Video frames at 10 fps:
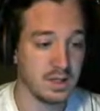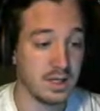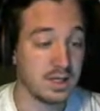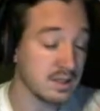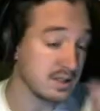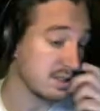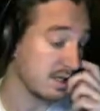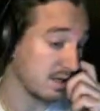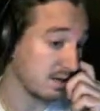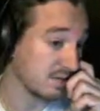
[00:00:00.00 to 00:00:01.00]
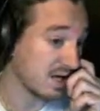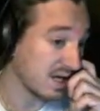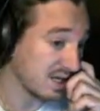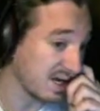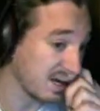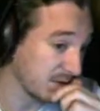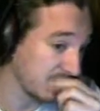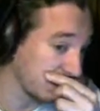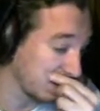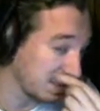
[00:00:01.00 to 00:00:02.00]
It doesn't, i I'm kind of happy it,
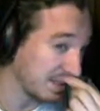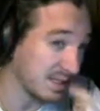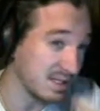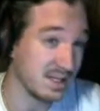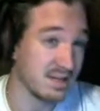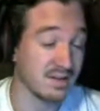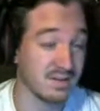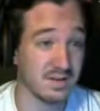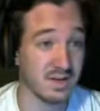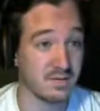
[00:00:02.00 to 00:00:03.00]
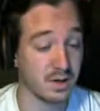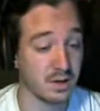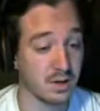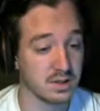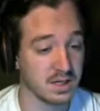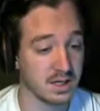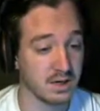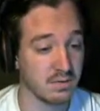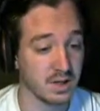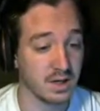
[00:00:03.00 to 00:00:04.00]
it, it, doesn't take very long to get
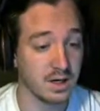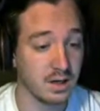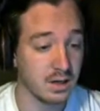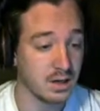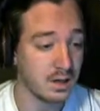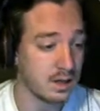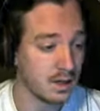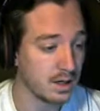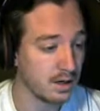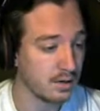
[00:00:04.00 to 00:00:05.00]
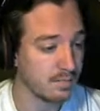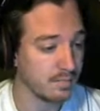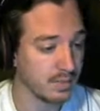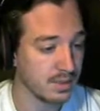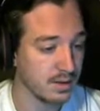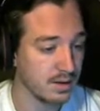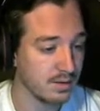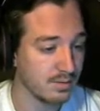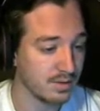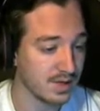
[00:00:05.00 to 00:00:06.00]
over there. Um,
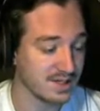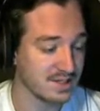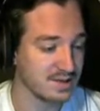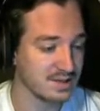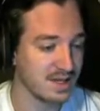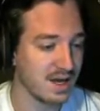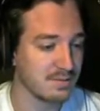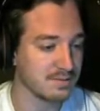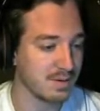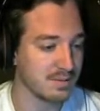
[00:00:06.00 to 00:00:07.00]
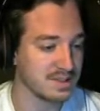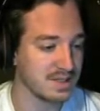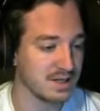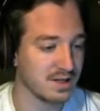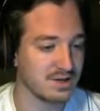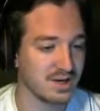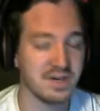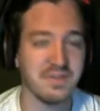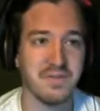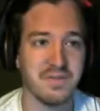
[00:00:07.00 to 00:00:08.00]
but like seriously, I was probably sitting there trying to,
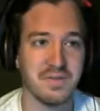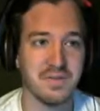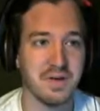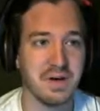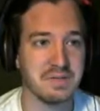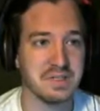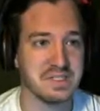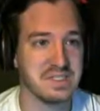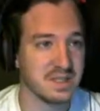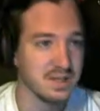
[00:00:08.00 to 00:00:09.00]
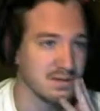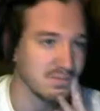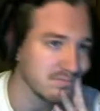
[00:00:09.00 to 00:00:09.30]
I was like sitting here